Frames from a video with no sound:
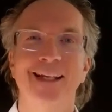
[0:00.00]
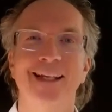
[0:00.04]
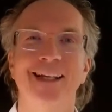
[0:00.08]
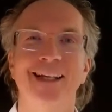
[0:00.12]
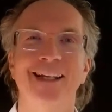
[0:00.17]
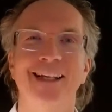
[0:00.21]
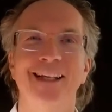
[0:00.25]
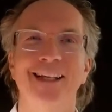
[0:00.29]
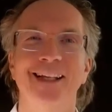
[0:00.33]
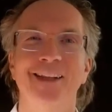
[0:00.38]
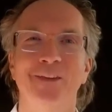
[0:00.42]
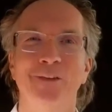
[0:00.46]

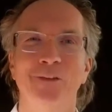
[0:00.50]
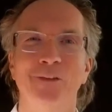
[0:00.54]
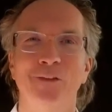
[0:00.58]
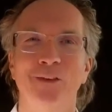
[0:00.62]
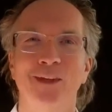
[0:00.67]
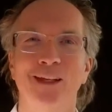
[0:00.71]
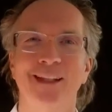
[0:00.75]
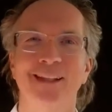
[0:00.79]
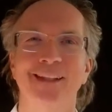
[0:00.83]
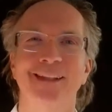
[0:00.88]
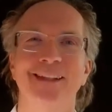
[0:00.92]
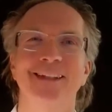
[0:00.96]
And
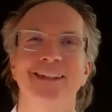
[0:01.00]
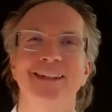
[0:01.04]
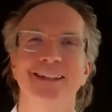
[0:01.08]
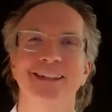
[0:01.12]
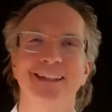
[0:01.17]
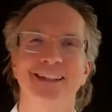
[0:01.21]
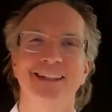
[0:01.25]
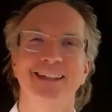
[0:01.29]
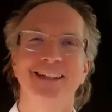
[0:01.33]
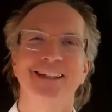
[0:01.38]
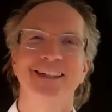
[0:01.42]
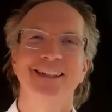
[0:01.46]

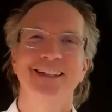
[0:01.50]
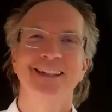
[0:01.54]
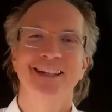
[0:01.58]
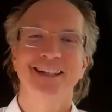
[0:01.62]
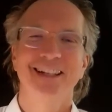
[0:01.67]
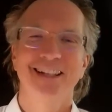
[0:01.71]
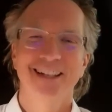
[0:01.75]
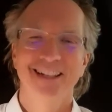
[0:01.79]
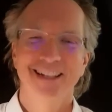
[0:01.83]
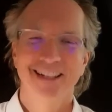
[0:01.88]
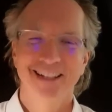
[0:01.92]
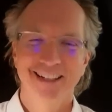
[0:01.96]
suddenly,
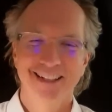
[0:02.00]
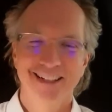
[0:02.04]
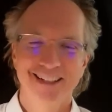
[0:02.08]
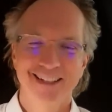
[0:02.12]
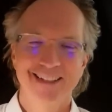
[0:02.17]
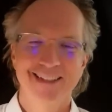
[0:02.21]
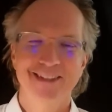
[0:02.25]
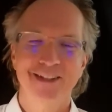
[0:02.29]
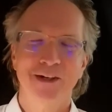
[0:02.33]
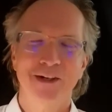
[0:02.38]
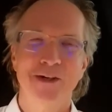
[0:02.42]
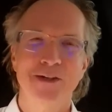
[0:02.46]

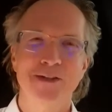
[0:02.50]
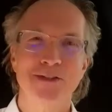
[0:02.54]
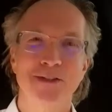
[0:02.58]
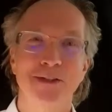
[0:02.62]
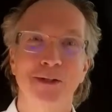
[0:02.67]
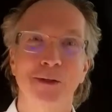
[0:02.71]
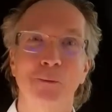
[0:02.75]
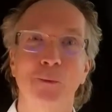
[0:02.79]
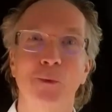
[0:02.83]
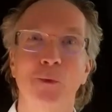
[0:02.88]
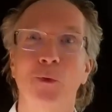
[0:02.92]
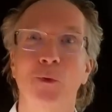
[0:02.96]
Tara's
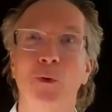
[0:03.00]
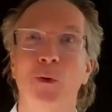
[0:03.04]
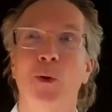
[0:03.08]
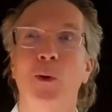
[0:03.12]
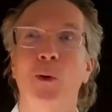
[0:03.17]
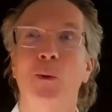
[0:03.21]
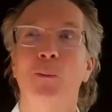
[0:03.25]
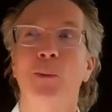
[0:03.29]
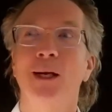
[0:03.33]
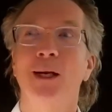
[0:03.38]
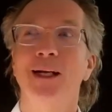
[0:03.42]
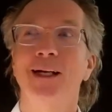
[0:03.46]
stuck with,
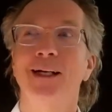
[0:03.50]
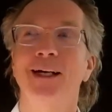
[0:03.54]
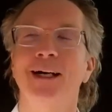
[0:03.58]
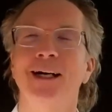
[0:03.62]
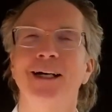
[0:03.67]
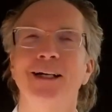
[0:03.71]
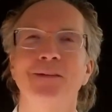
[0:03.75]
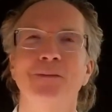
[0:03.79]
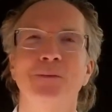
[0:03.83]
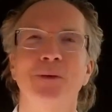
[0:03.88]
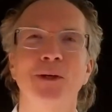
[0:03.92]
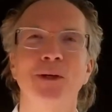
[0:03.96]
oh my
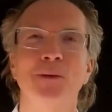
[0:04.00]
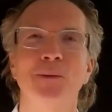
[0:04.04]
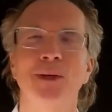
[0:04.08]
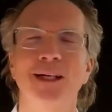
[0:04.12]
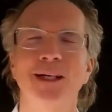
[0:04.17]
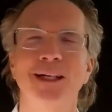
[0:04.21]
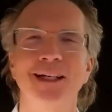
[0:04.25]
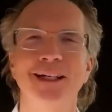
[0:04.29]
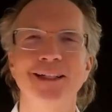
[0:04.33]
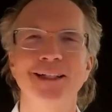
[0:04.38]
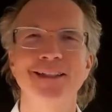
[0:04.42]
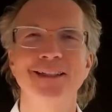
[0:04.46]
God, what do I
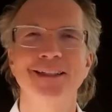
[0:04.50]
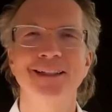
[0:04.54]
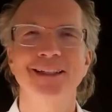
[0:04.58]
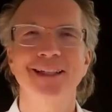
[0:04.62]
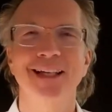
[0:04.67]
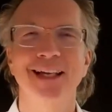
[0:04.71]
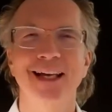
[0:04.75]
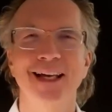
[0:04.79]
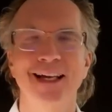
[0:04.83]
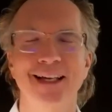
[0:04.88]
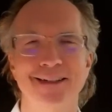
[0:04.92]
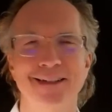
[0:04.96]
add to
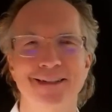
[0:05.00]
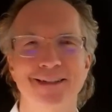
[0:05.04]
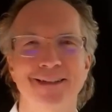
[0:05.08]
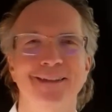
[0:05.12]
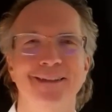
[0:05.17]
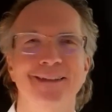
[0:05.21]
that?